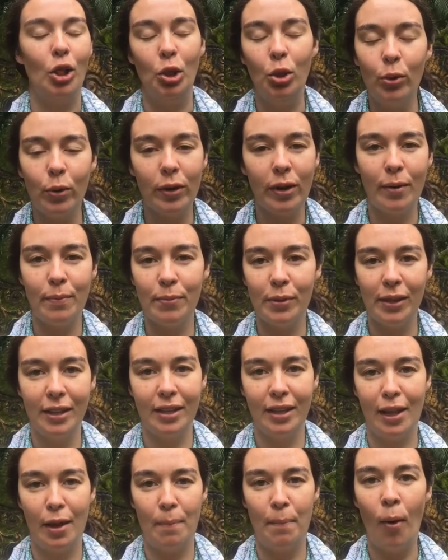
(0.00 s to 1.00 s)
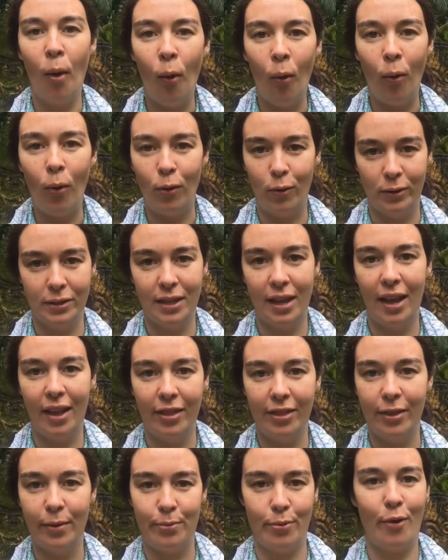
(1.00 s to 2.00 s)
Look completely appalled
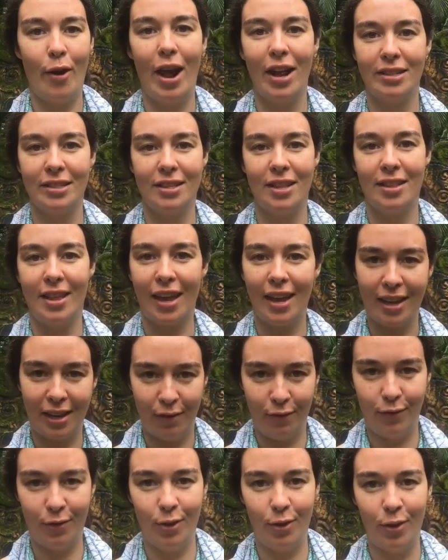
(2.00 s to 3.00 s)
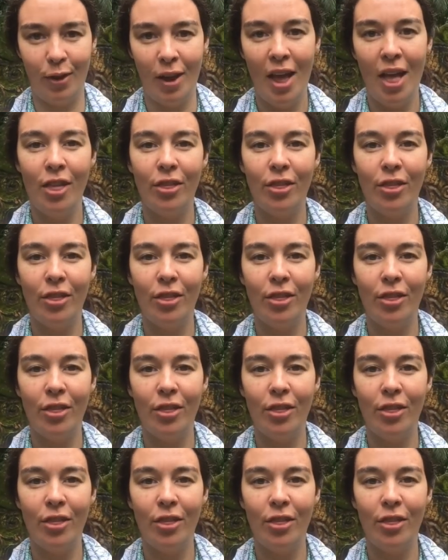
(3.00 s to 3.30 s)
at the price that they give you.